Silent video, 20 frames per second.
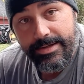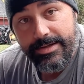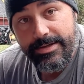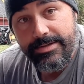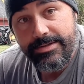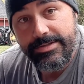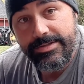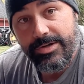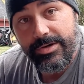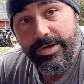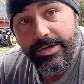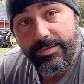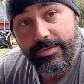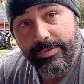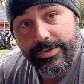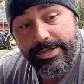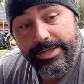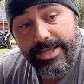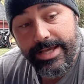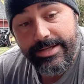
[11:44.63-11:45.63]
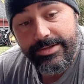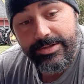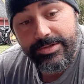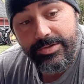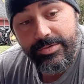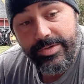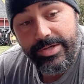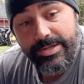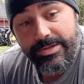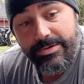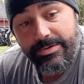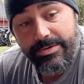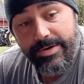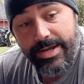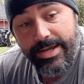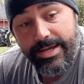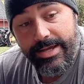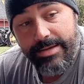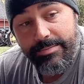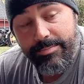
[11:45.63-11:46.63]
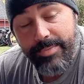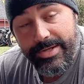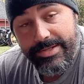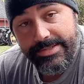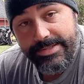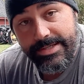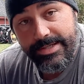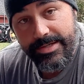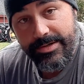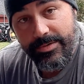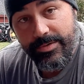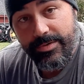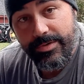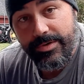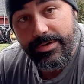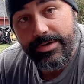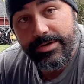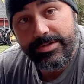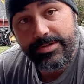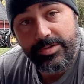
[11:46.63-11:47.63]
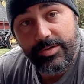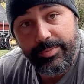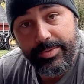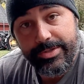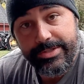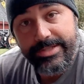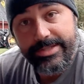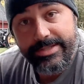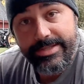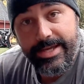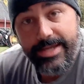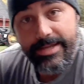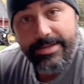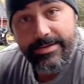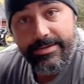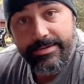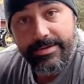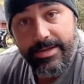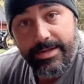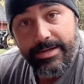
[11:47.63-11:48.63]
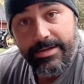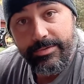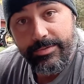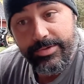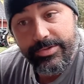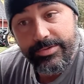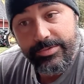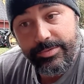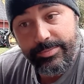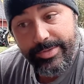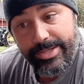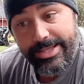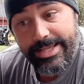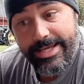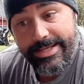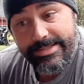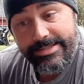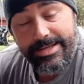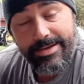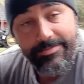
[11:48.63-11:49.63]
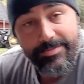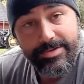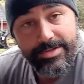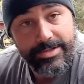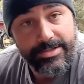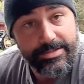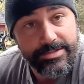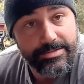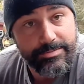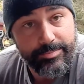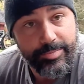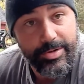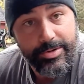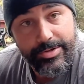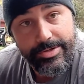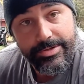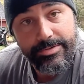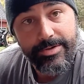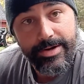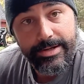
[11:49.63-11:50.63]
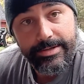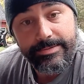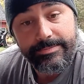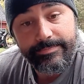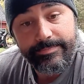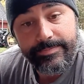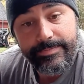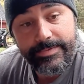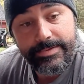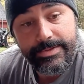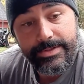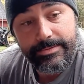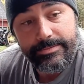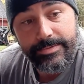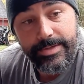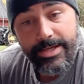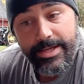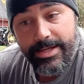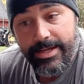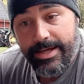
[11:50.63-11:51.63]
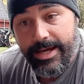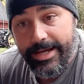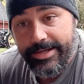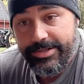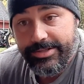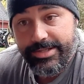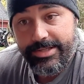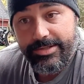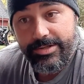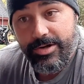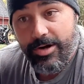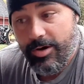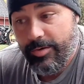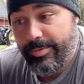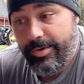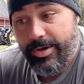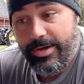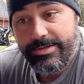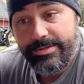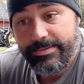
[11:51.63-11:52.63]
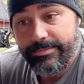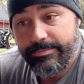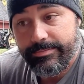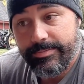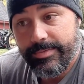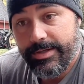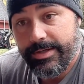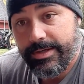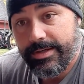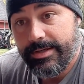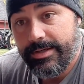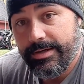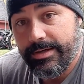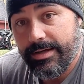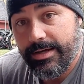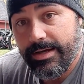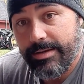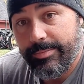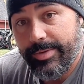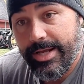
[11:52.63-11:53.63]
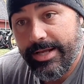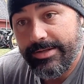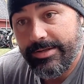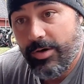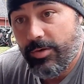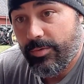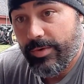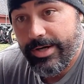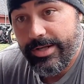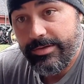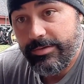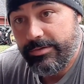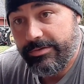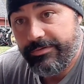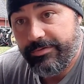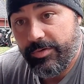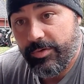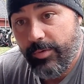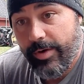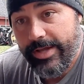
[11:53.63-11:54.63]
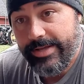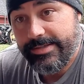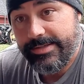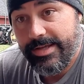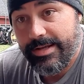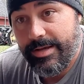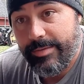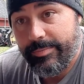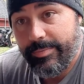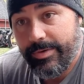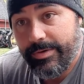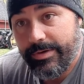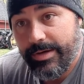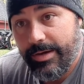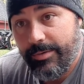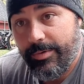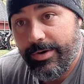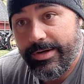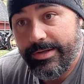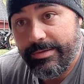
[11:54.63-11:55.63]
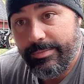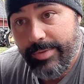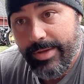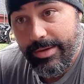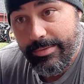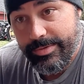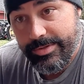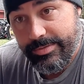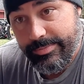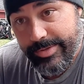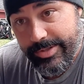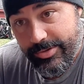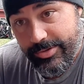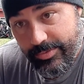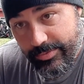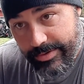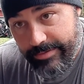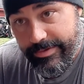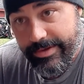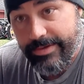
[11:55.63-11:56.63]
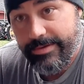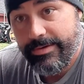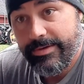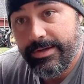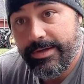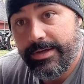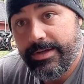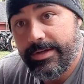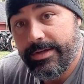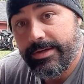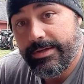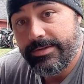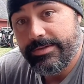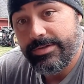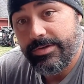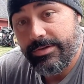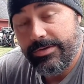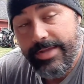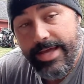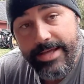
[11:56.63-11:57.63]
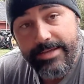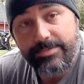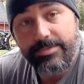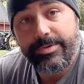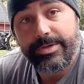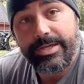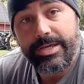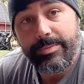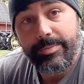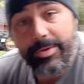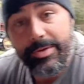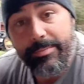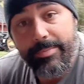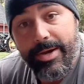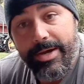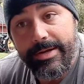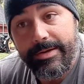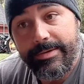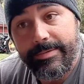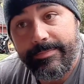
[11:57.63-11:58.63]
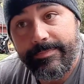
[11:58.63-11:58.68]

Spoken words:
So I'd really like to do either a Muncie or a Super T10, which would be late 70s, period correct. So I just think the car would be awesome. But I don't want to do a full race setup. I want it to be able to be driven. So that's what we're keeping in mind.